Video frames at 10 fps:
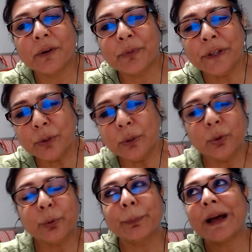When you
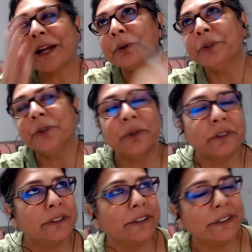look back on
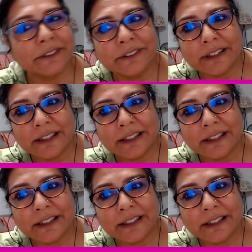your career,